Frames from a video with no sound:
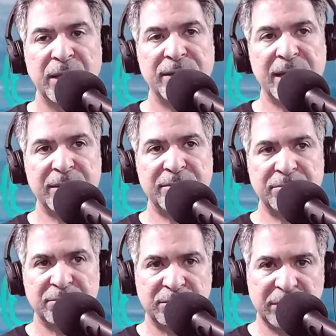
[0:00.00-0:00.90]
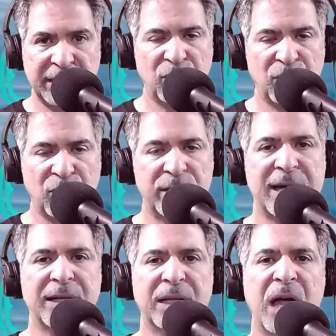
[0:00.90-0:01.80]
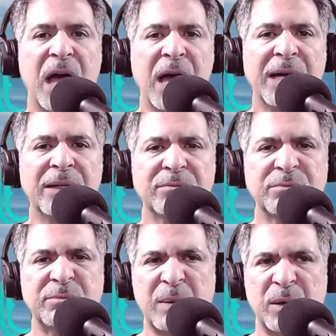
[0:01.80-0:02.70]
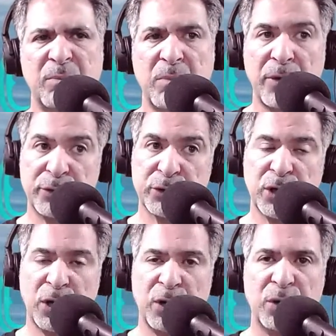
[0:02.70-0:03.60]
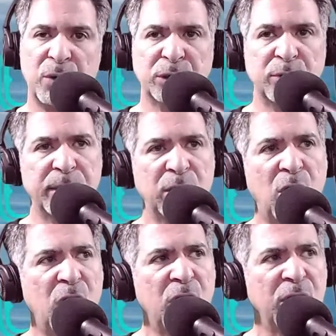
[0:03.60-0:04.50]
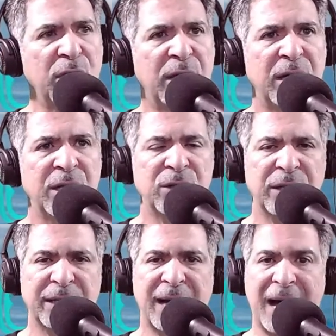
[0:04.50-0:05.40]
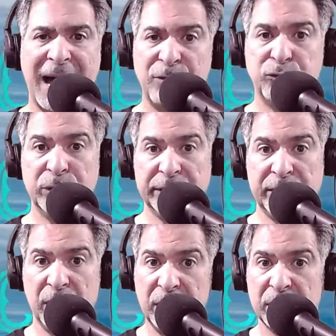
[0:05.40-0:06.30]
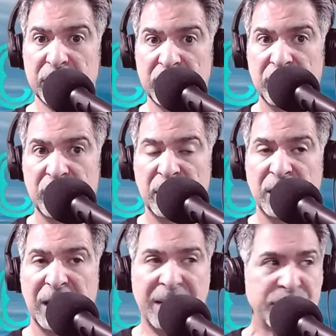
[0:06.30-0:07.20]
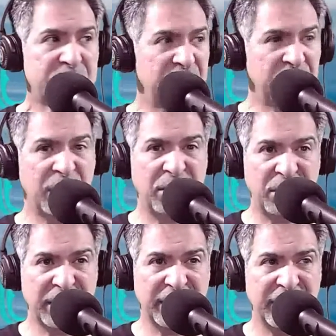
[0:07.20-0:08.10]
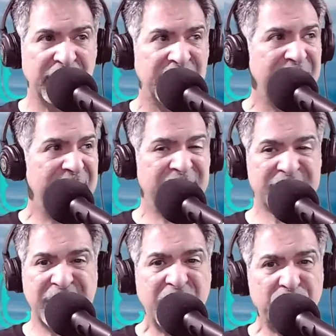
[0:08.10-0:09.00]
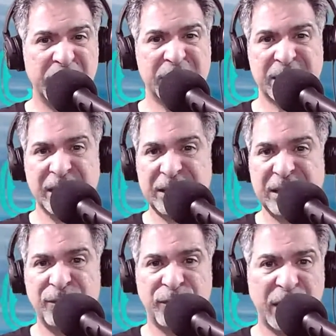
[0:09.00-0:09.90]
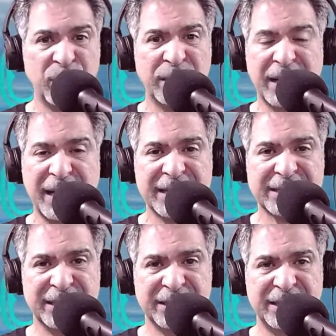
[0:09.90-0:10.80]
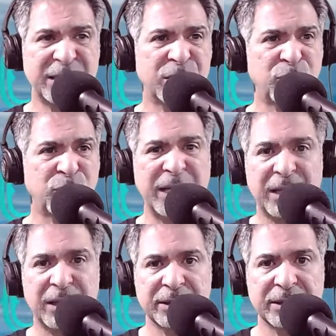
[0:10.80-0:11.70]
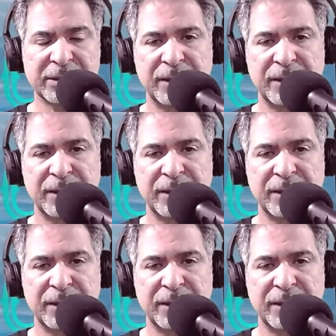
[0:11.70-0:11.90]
Then later on down the line, maybe a month or so, a little bit longer, you're like, I really hurt. I'm still hurting in the same places I did following that accident. This is ridiculous.